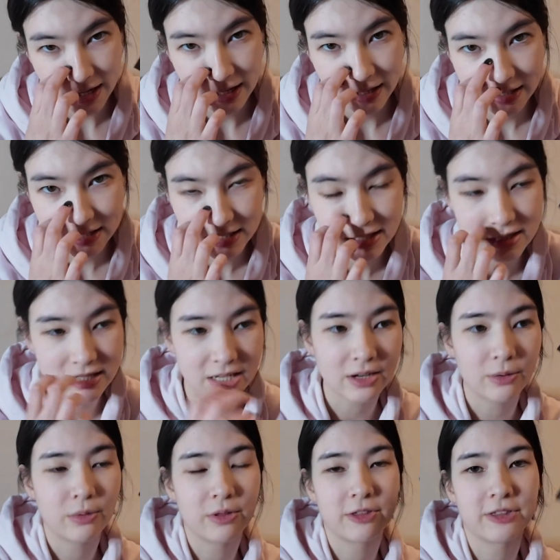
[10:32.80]
I like to stick
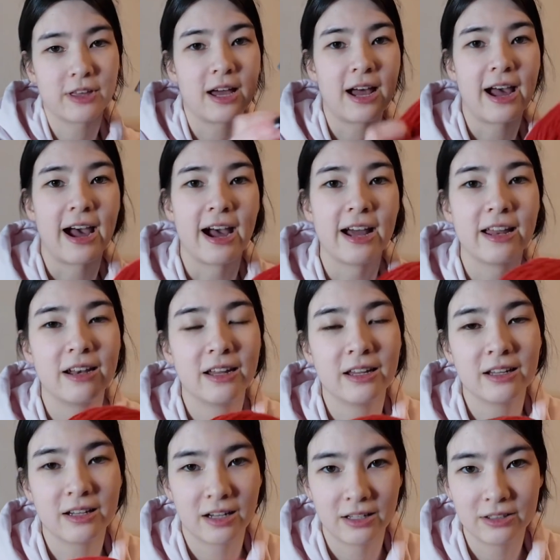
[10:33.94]
with a hat
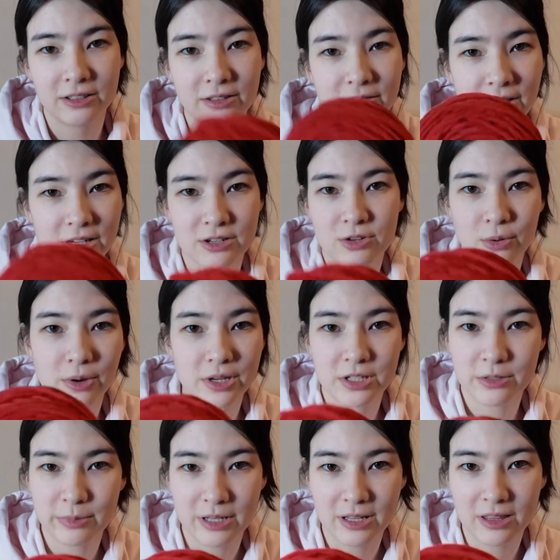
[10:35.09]
color that is going to
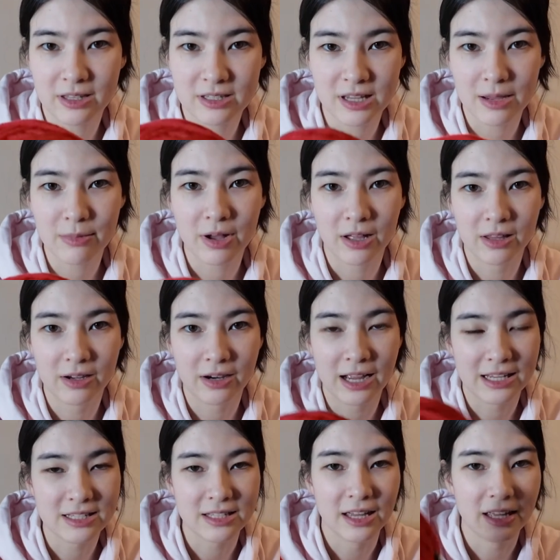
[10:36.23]
be the same color
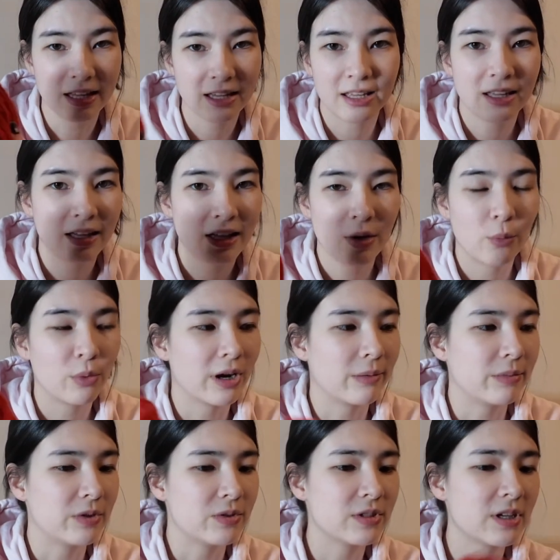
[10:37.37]
as like what I'm
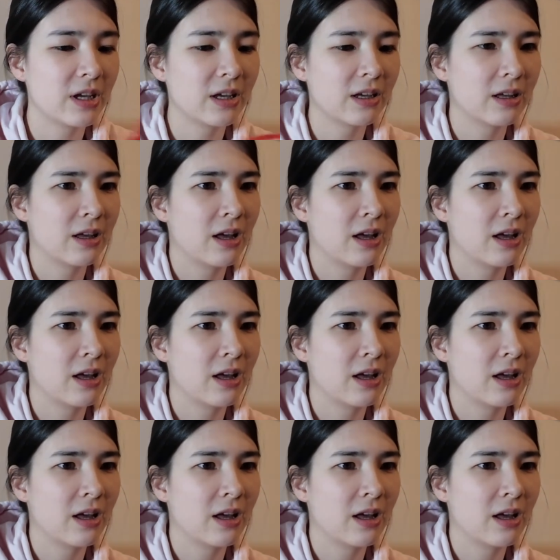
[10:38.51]
using.